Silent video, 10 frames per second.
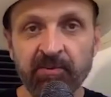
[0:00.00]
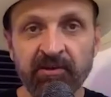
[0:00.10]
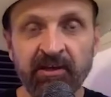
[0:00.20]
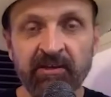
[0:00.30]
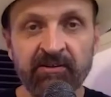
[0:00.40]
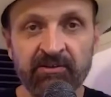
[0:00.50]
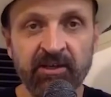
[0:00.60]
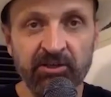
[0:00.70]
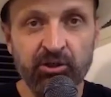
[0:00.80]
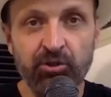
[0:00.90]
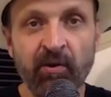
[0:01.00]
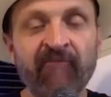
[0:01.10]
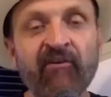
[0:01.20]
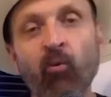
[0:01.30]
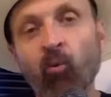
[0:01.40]
to get. There's like two. I
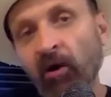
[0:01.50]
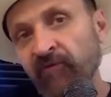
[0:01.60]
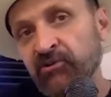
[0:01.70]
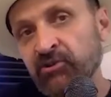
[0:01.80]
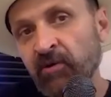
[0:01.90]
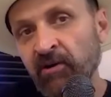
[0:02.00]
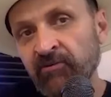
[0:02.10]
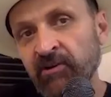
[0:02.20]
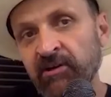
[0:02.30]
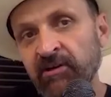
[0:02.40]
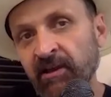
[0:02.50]
found one for 200,